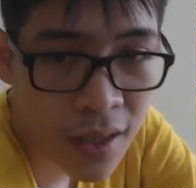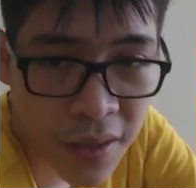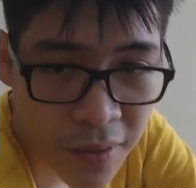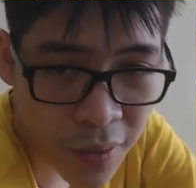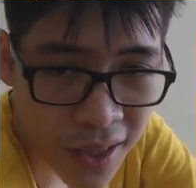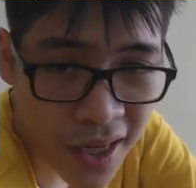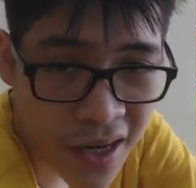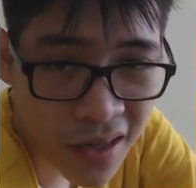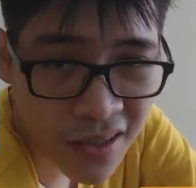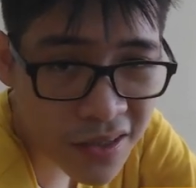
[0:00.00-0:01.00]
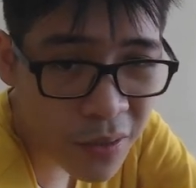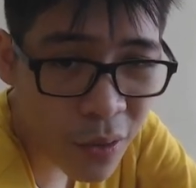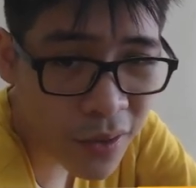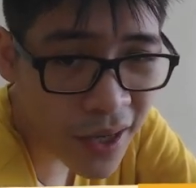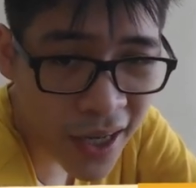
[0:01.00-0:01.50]
We go like here, so
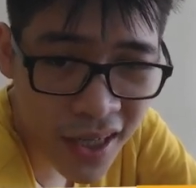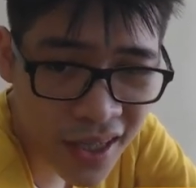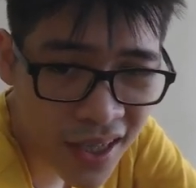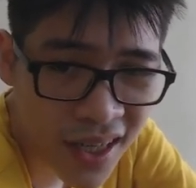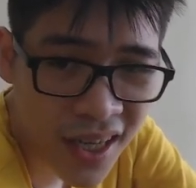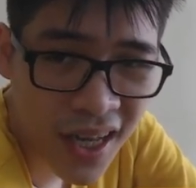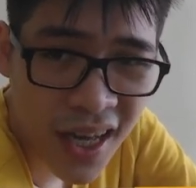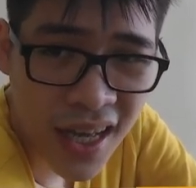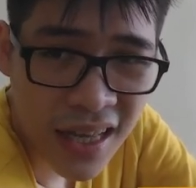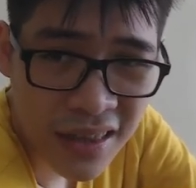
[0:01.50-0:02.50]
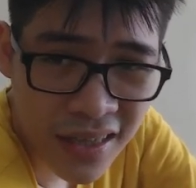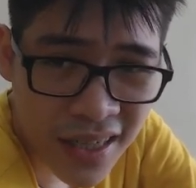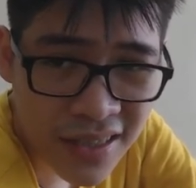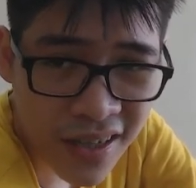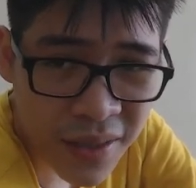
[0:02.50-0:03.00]
okay, that
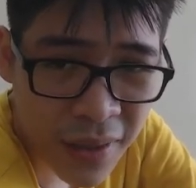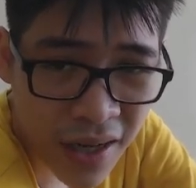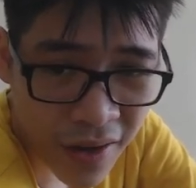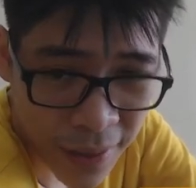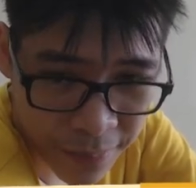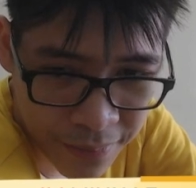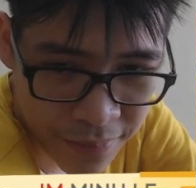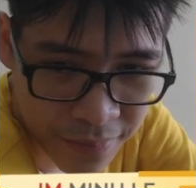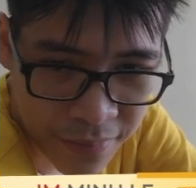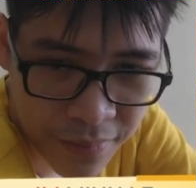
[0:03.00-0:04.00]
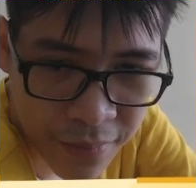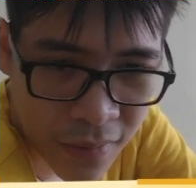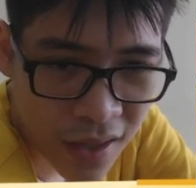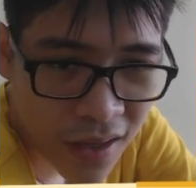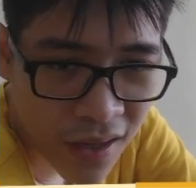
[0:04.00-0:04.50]
is gonna be crap
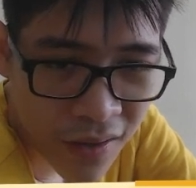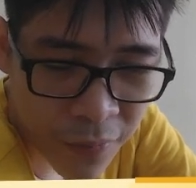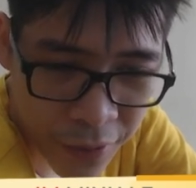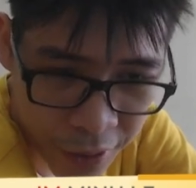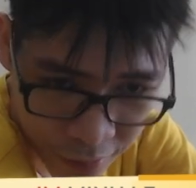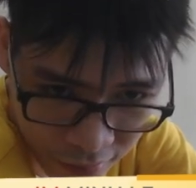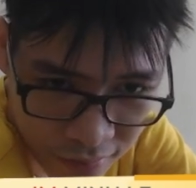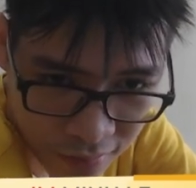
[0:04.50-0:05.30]
for you.